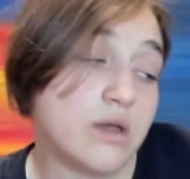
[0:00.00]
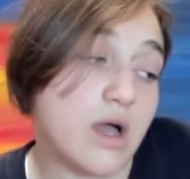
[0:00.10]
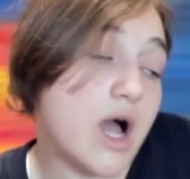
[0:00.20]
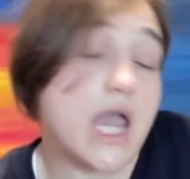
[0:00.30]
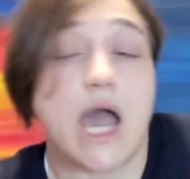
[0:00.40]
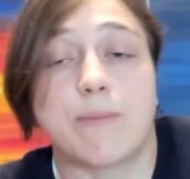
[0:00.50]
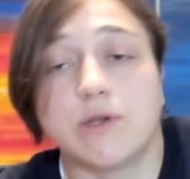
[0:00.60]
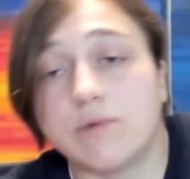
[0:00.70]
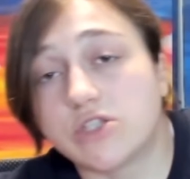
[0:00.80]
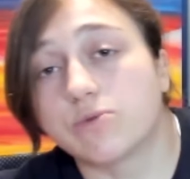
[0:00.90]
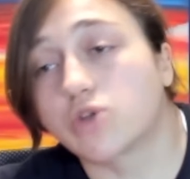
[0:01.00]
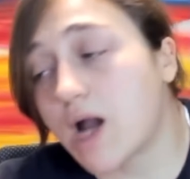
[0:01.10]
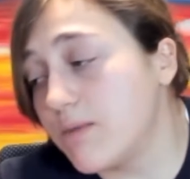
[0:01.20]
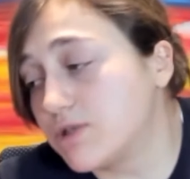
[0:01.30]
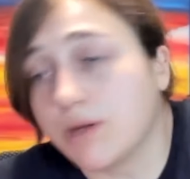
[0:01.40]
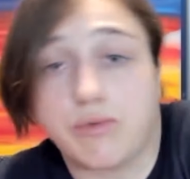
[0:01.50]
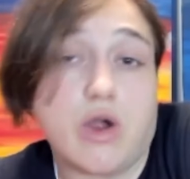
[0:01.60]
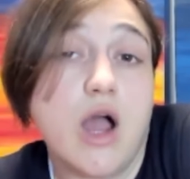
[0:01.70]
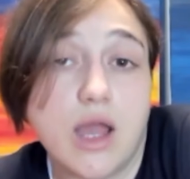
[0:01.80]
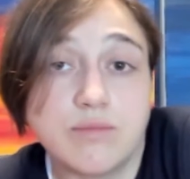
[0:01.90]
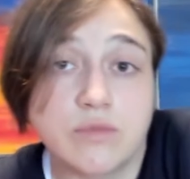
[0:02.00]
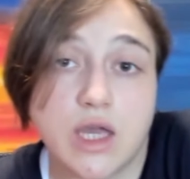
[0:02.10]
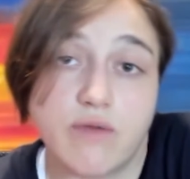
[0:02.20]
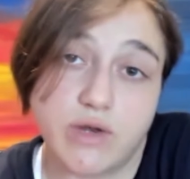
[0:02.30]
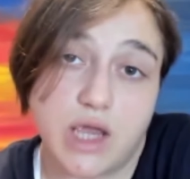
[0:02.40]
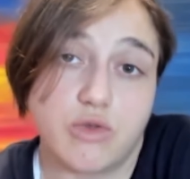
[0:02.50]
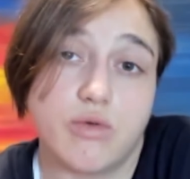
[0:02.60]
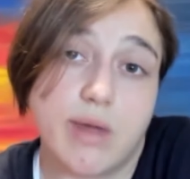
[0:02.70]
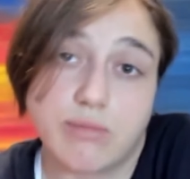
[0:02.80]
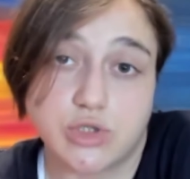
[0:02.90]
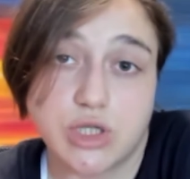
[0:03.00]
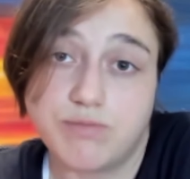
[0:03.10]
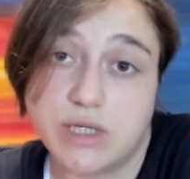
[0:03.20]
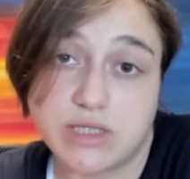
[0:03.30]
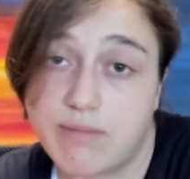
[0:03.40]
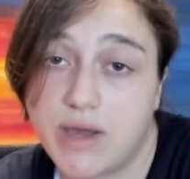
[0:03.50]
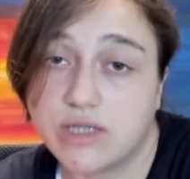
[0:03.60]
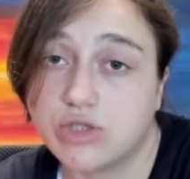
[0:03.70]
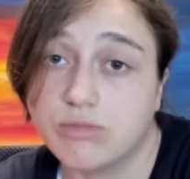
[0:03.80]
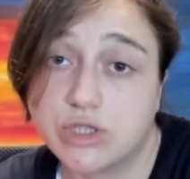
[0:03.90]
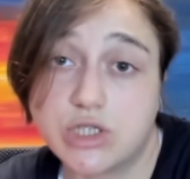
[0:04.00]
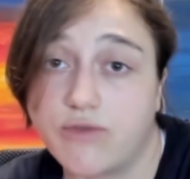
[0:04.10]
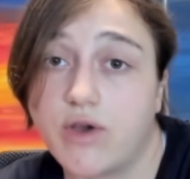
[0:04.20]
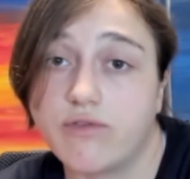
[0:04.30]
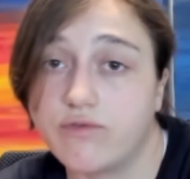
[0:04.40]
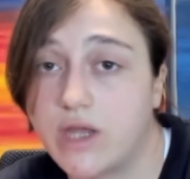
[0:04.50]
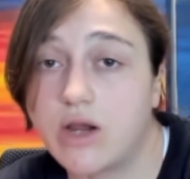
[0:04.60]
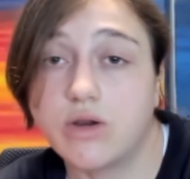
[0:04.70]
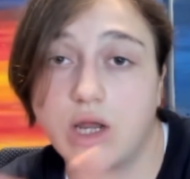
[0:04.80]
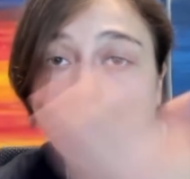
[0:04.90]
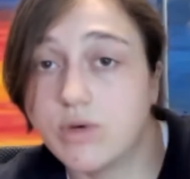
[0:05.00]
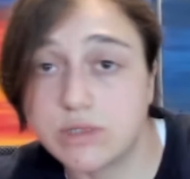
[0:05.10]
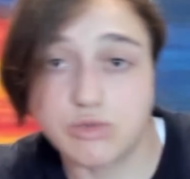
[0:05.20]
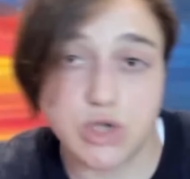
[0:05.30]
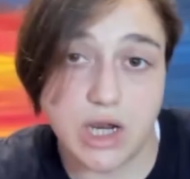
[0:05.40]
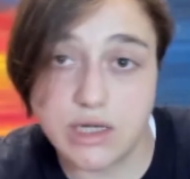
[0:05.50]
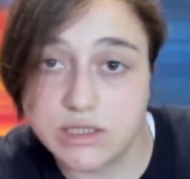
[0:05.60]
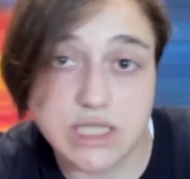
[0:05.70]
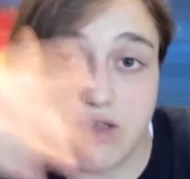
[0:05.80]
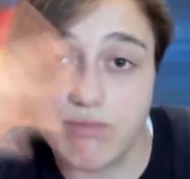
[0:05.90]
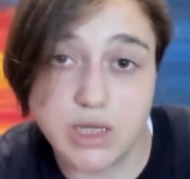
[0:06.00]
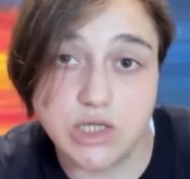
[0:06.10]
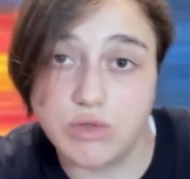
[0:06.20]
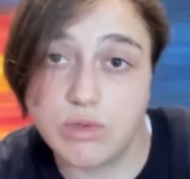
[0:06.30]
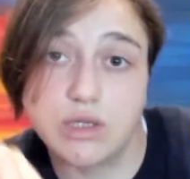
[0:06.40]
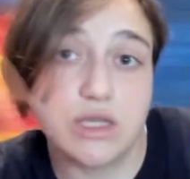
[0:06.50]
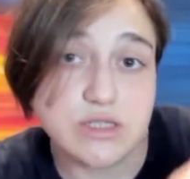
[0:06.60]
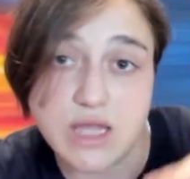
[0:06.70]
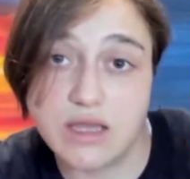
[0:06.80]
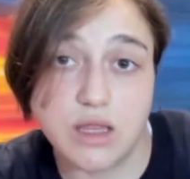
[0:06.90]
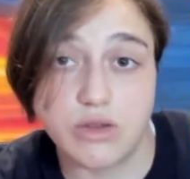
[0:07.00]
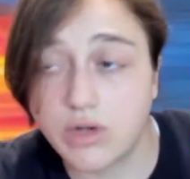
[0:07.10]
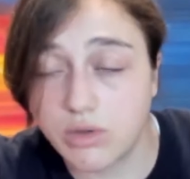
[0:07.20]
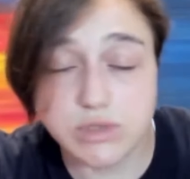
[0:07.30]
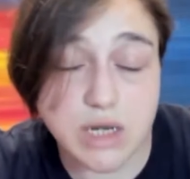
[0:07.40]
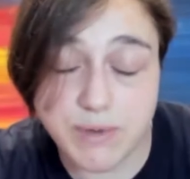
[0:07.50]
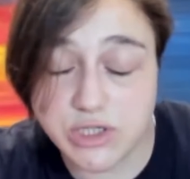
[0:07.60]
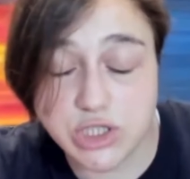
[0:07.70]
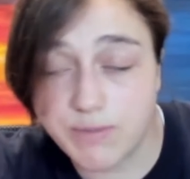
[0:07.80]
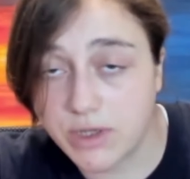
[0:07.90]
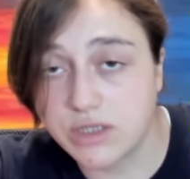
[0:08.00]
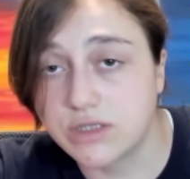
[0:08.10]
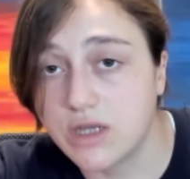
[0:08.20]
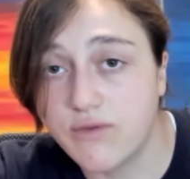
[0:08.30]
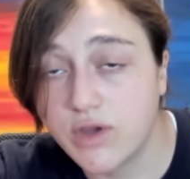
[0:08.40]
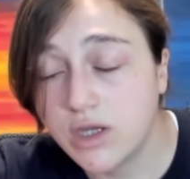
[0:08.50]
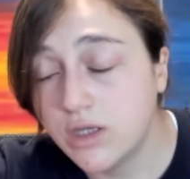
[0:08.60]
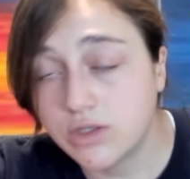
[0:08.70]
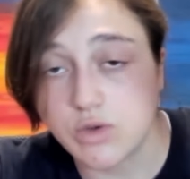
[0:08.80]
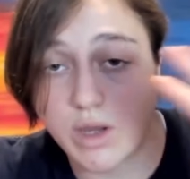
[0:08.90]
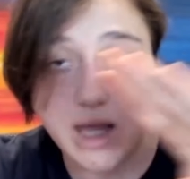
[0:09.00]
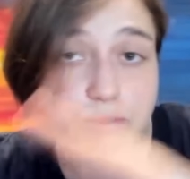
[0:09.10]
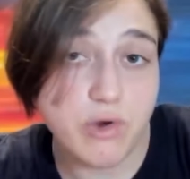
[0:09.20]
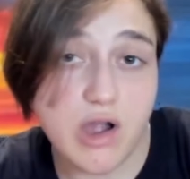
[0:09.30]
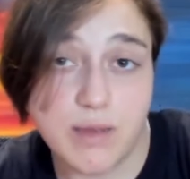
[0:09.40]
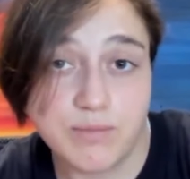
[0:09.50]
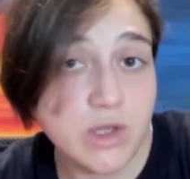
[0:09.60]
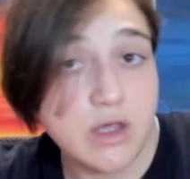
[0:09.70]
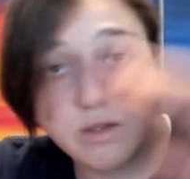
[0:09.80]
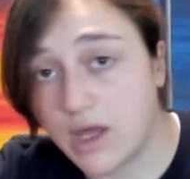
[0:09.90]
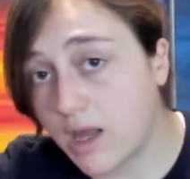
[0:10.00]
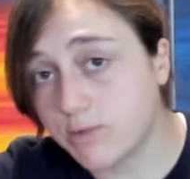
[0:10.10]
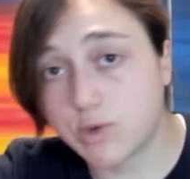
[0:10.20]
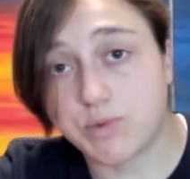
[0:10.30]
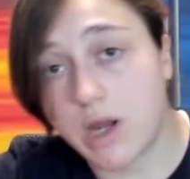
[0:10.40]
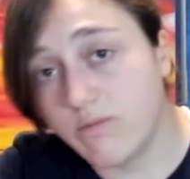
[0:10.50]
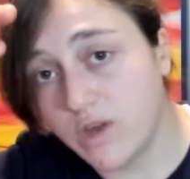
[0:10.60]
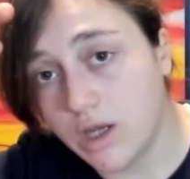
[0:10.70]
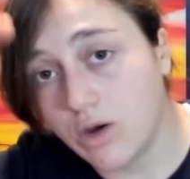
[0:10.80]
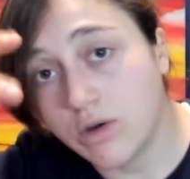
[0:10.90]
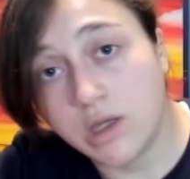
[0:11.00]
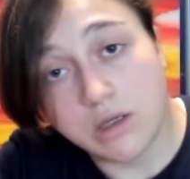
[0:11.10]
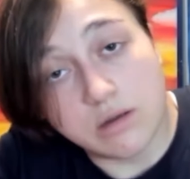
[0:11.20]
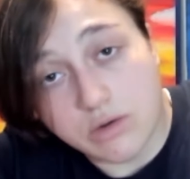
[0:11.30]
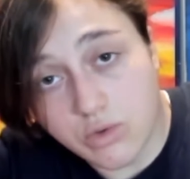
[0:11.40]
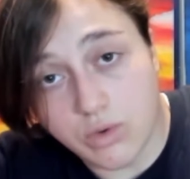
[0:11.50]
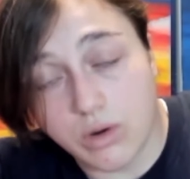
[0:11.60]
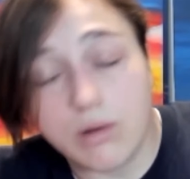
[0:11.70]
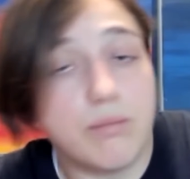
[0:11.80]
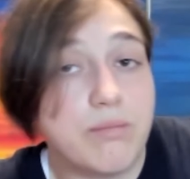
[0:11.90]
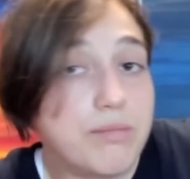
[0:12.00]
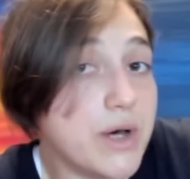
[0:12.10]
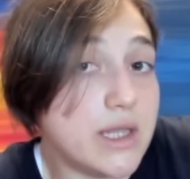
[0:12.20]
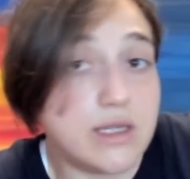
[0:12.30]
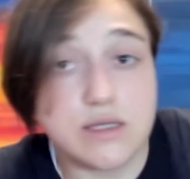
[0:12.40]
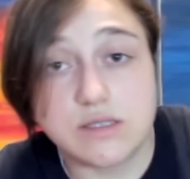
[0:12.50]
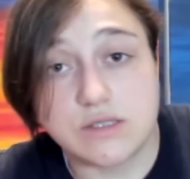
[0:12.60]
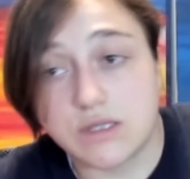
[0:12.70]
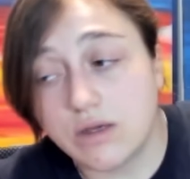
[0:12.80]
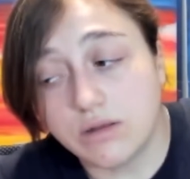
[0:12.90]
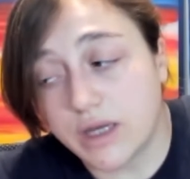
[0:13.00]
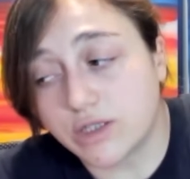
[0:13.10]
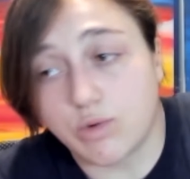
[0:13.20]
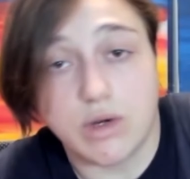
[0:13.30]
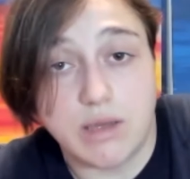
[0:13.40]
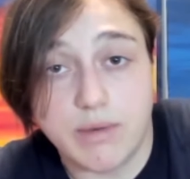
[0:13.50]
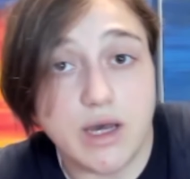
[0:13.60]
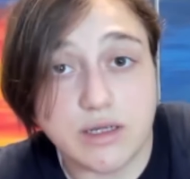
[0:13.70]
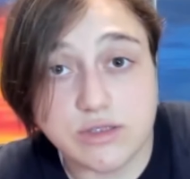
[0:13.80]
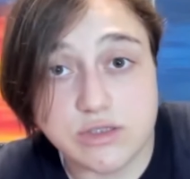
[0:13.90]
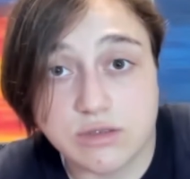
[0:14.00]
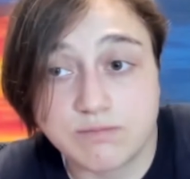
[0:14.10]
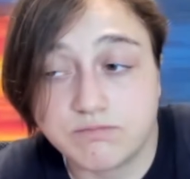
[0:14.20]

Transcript: I happen to be subscribed to Prime. I have an annual membership because I buy so much stuff off of there, and I always am trying to save money doing this, that, and the other, and I always gotta pay shipping on stuff, so I get Prime. That comes with Prime Video. Cool. But it's still $20.